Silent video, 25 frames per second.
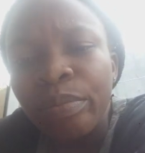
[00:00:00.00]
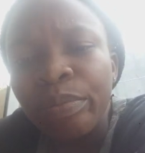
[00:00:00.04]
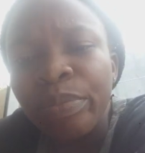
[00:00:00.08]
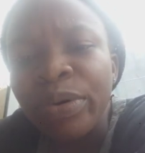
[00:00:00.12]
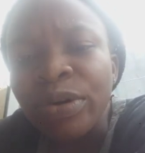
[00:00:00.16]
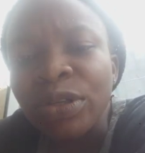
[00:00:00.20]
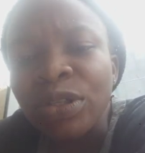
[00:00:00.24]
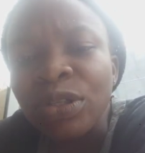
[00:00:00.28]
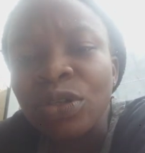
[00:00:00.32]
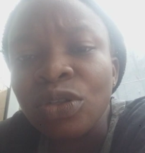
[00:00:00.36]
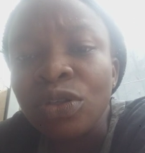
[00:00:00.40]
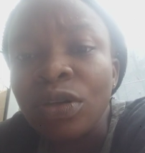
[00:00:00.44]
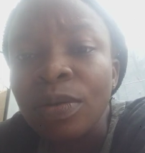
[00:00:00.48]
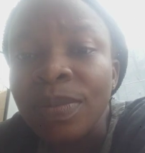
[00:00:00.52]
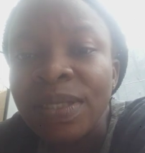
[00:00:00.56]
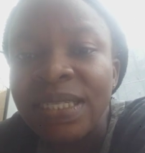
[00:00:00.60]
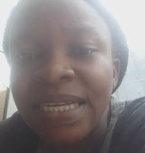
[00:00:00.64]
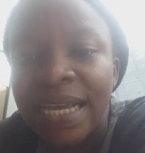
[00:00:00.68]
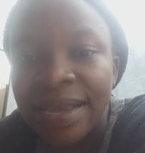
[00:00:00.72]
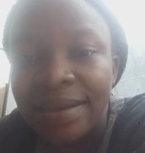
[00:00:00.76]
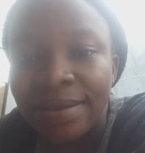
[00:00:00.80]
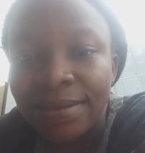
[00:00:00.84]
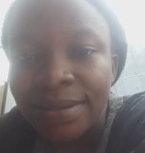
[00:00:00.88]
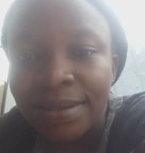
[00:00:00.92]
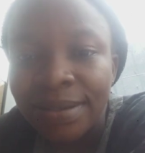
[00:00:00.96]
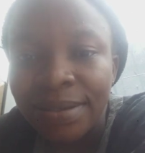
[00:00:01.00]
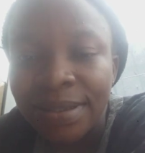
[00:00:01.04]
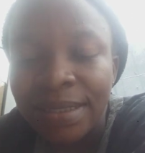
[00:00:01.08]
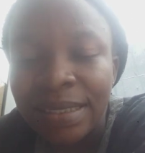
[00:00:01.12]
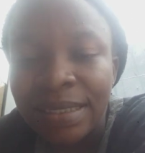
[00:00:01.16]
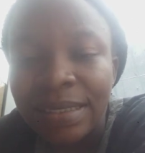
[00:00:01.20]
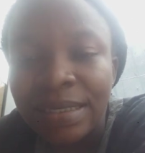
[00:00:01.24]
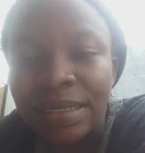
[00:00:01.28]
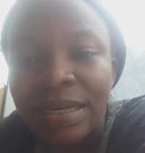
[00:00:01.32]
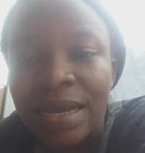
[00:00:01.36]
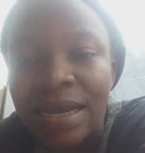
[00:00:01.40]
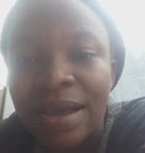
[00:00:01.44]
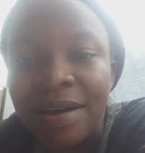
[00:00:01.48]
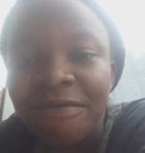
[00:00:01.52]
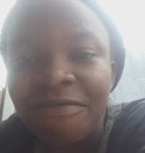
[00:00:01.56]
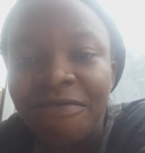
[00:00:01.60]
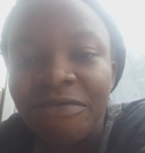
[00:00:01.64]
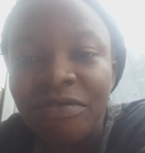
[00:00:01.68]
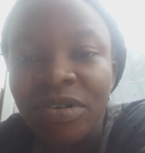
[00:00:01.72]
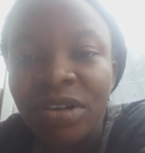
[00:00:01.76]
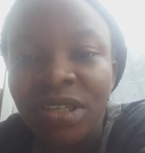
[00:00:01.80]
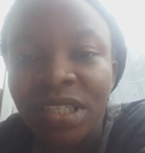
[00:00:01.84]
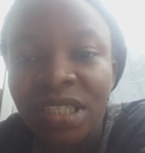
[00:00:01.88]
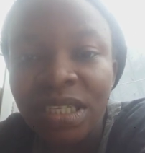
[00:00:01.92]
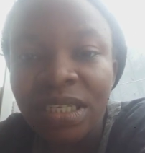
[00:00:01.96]
but sometimes there are
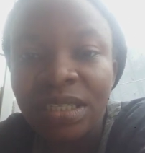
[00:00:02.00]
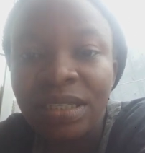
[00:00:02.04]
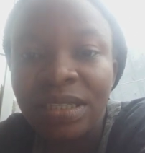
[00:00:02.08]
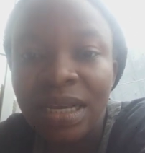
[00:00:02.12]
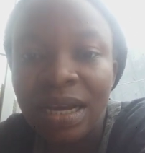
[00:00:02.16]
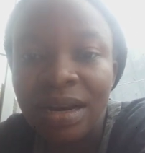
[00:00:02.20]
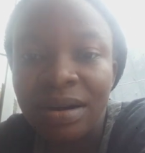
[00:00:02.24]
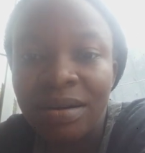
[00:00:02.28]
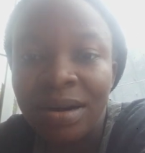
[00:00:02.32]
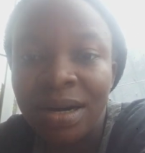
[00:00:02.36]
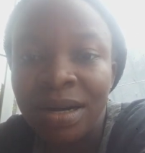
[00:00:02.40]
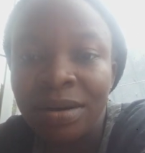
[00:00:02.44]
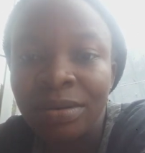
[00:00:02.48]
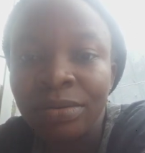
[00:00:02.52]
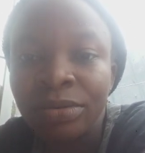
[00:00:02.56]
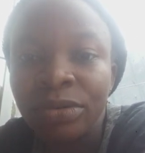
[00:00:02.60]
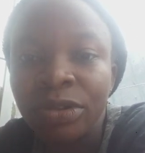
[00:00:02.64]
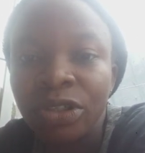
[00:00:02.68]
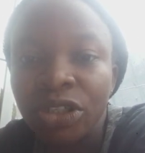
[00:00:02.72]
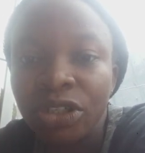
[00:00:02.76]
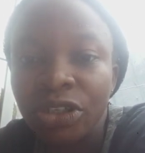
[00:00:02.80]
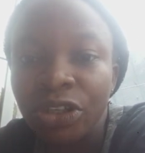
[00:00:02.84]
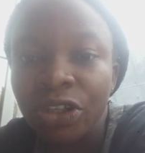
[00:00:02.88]
forces around